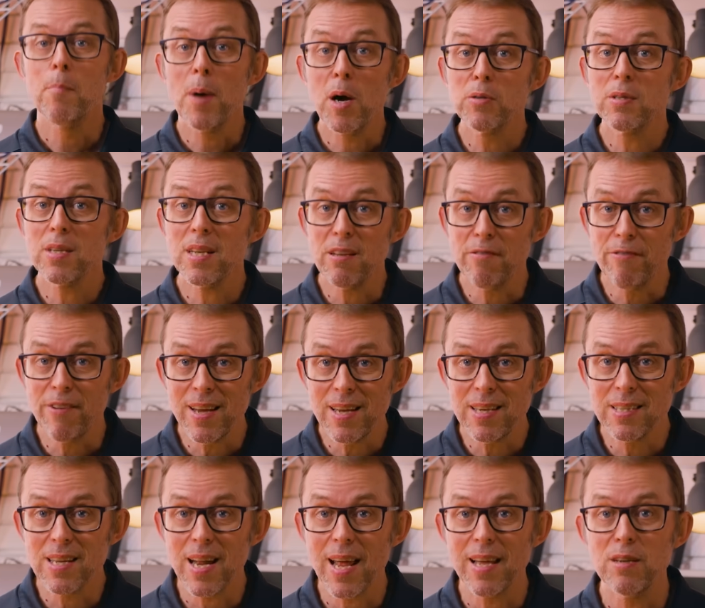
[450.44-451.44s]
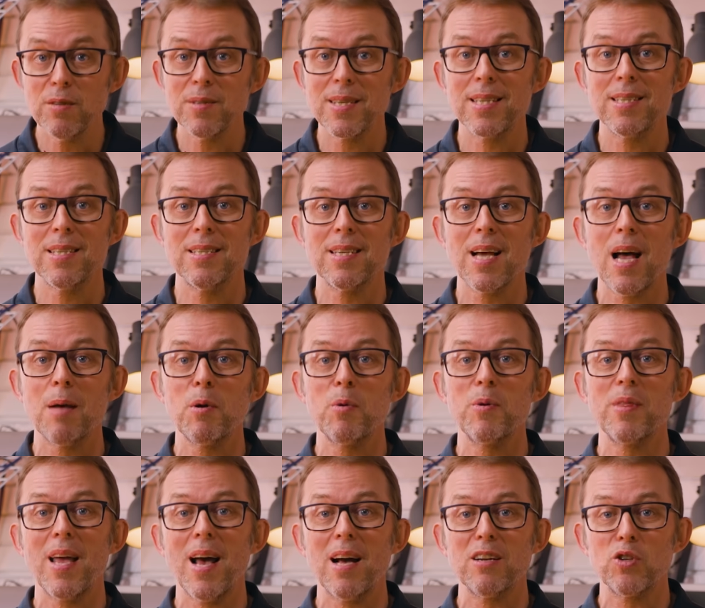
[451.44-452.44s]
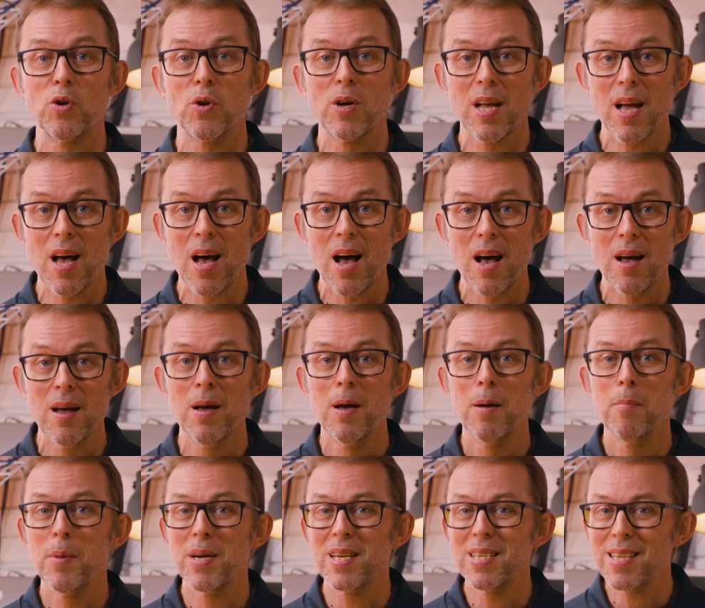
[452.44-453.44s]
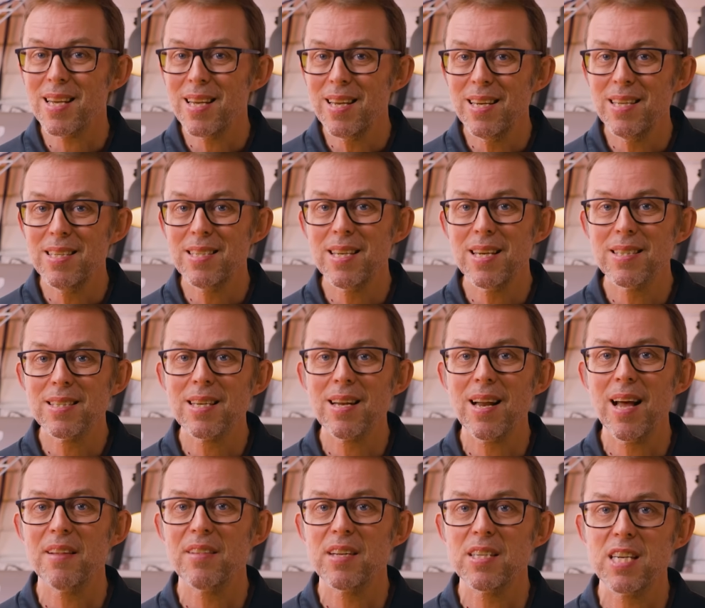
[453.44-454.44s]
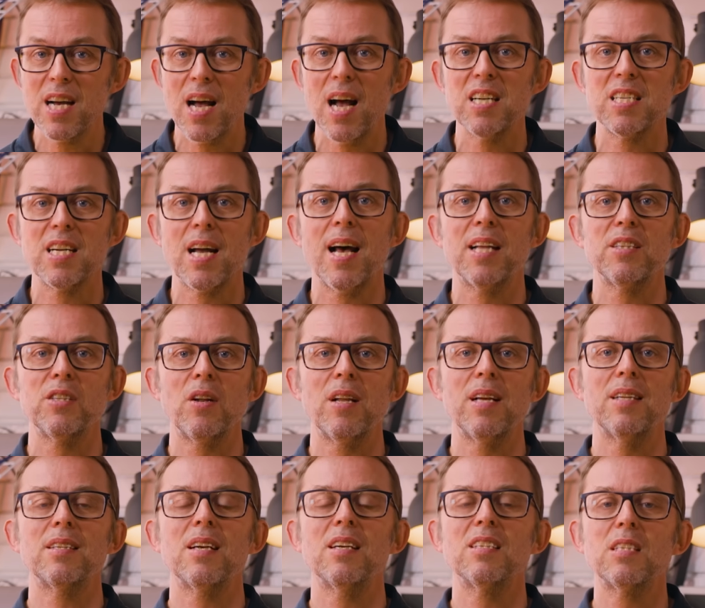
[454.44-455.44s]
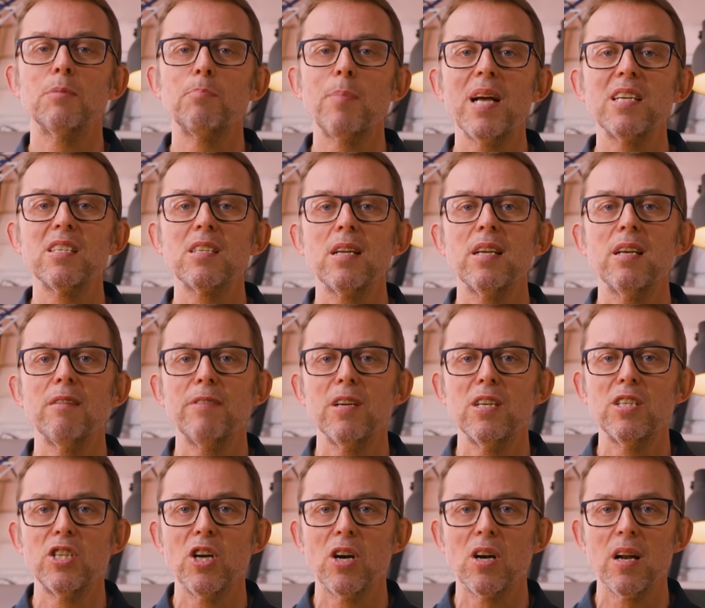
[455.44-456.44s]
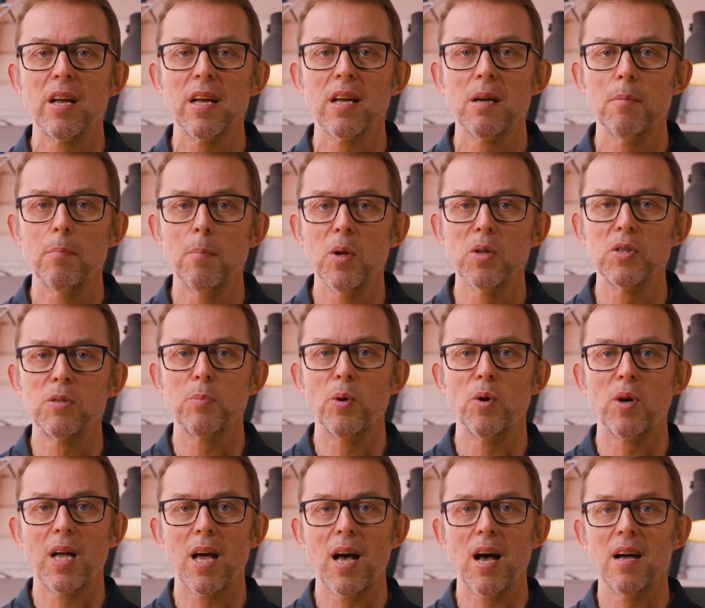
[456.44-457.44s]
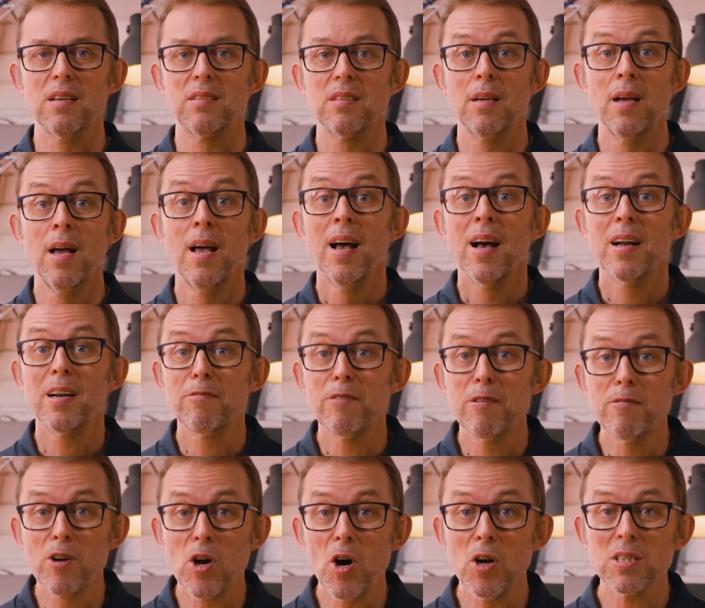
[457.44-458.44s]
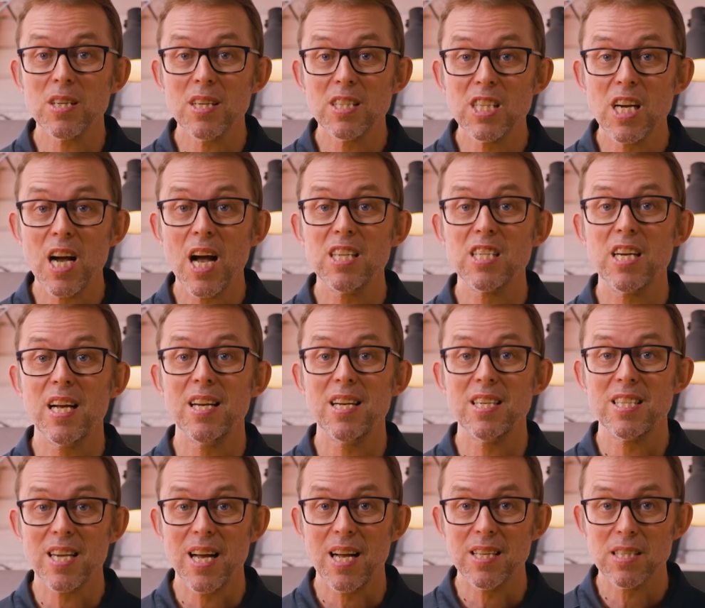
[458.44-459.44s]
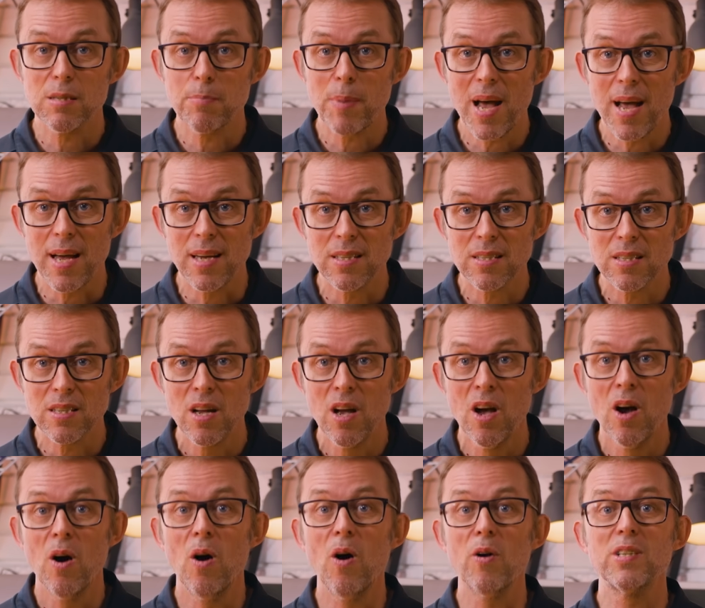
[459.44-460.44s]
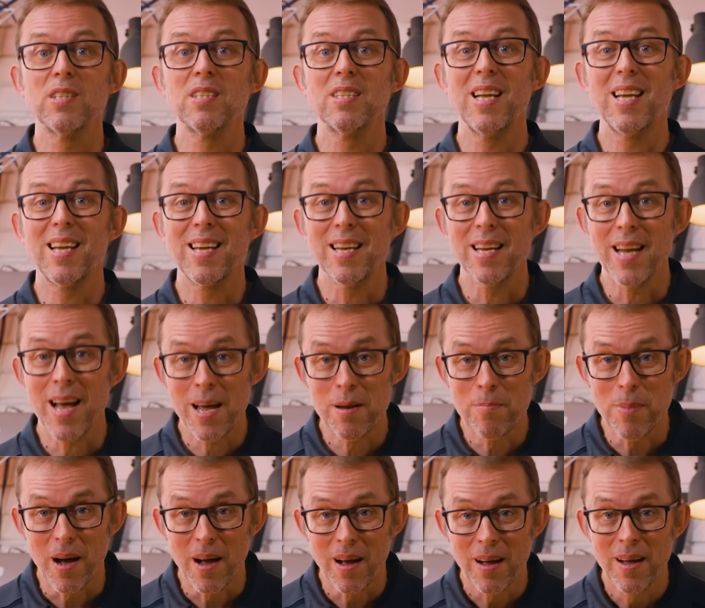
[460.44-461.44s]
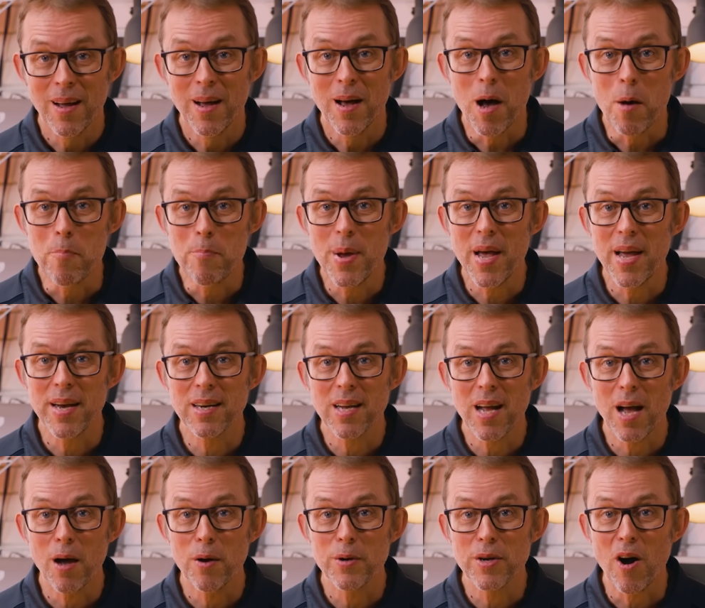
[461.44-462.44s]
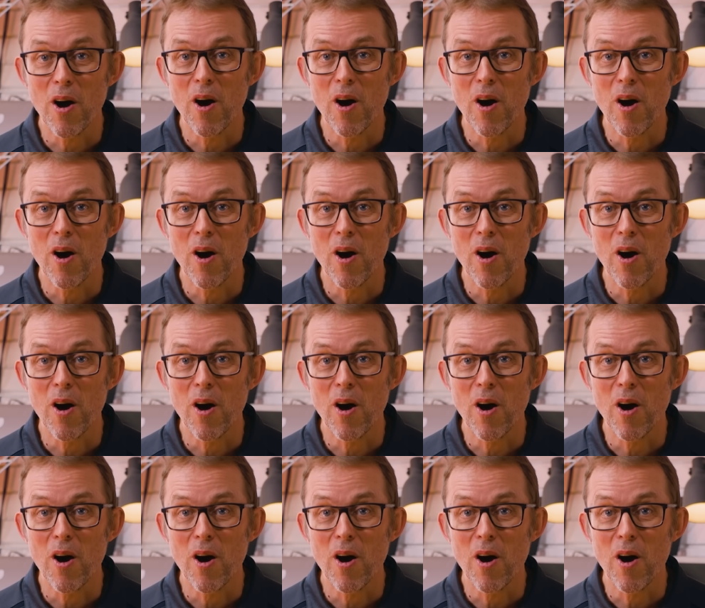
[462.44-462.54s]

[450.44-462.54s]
Most EVs let you set a timer with the actual car, but it's easier to let the charger handle it, especially if you're juggling multiple cars. And if you've got a charger in a shared space or a sneaky neighbor, a PIN code